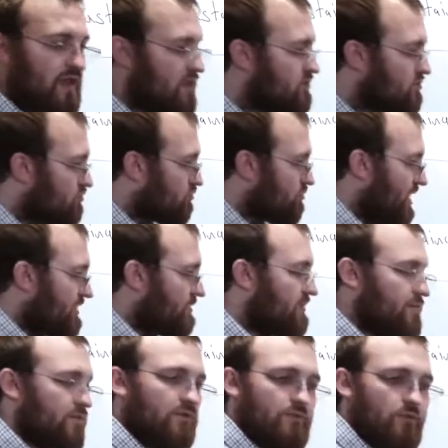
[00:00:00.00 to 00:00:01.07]
It's
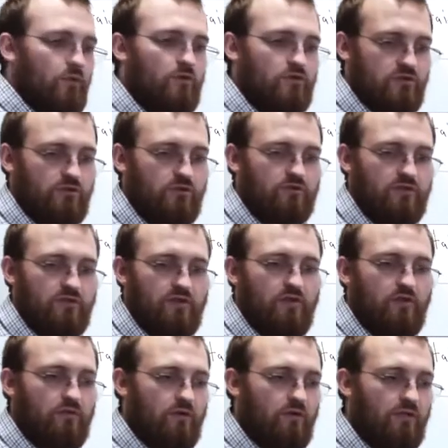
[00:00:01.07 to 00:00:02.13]
directly proportional to the
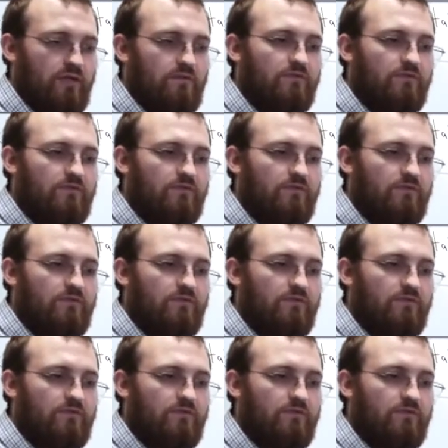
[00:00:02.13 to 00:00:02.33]
overall